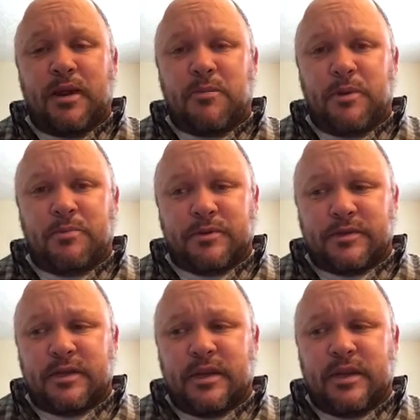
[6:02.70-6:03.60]
many people
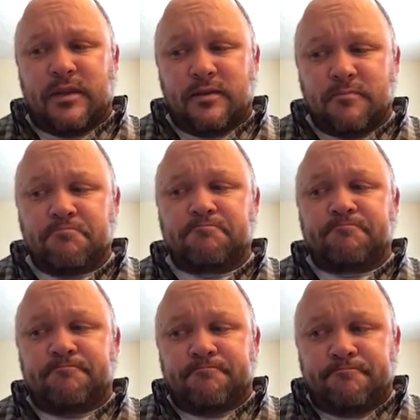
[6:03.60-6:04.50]
say
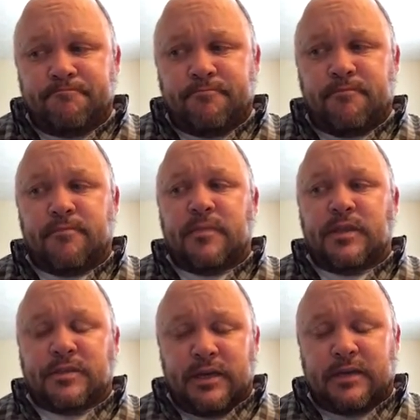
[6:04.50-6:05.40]

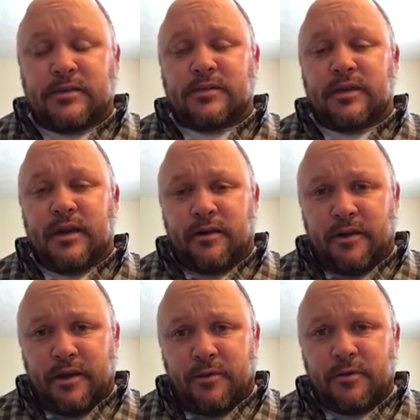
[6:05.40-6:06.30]
the second
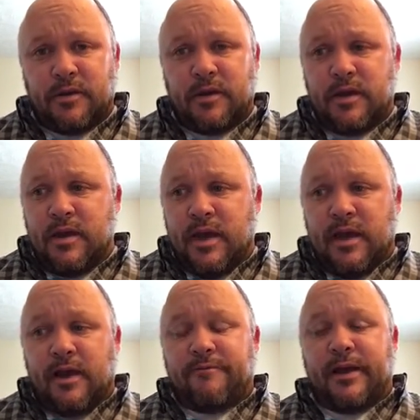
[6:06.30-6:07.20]
scenario.
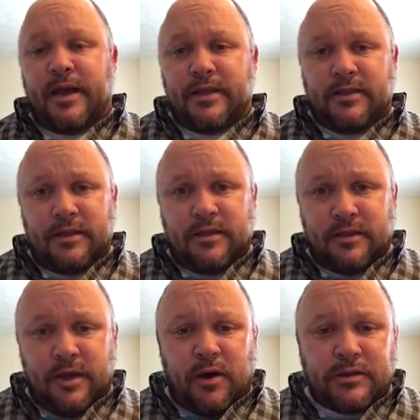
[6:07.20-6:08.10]
And I've had
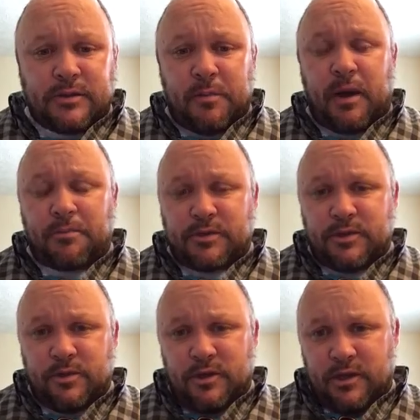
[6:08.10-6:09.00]
the awesome
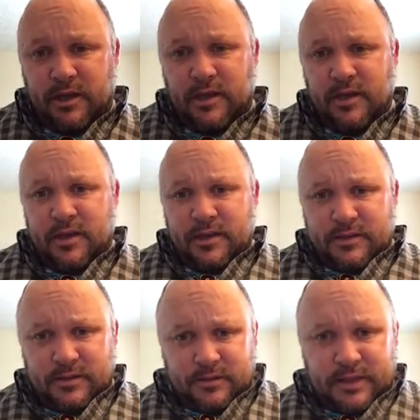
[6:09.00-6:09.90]
opportunity
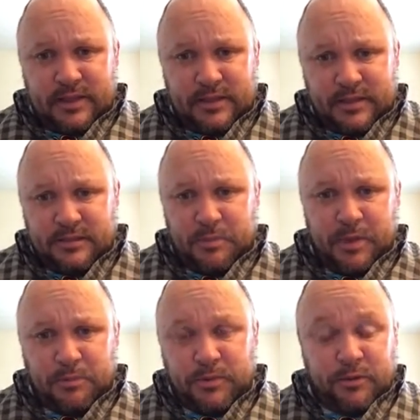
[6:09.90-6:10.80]
to lead these
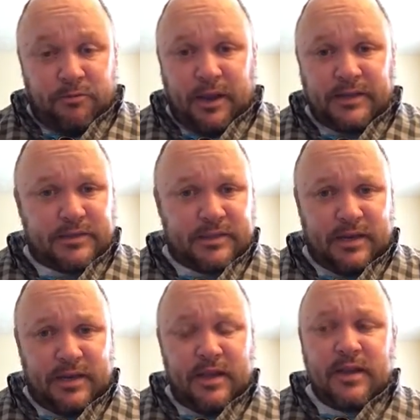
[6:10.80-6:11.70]
people to Christ.
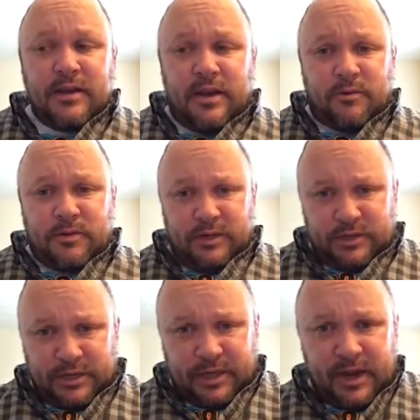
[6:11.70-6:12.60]
And now
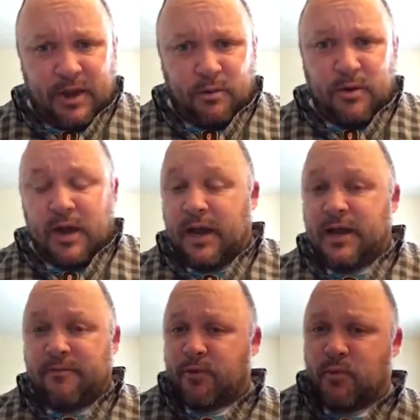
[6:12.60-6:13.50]
check it out. I
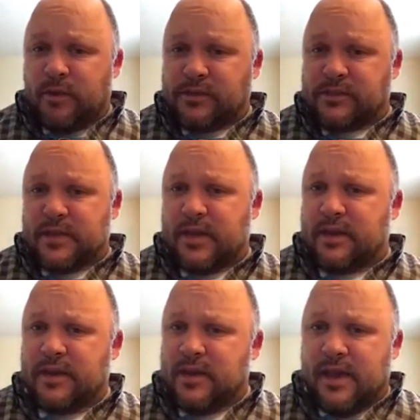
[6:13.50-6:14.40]
never once
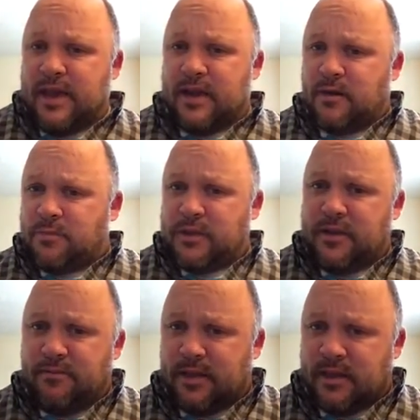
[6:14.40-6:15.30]
said, hey, I don't
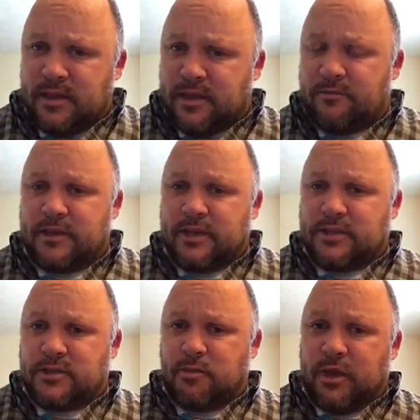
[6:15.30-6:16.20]
believe you. I think your
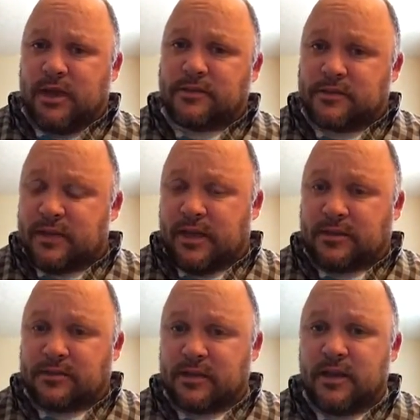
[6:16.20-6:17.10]
relationship with God
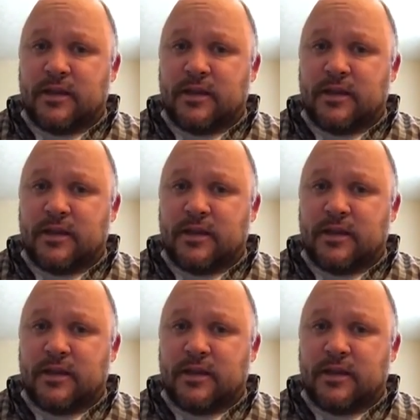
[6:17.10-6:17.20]
stinks.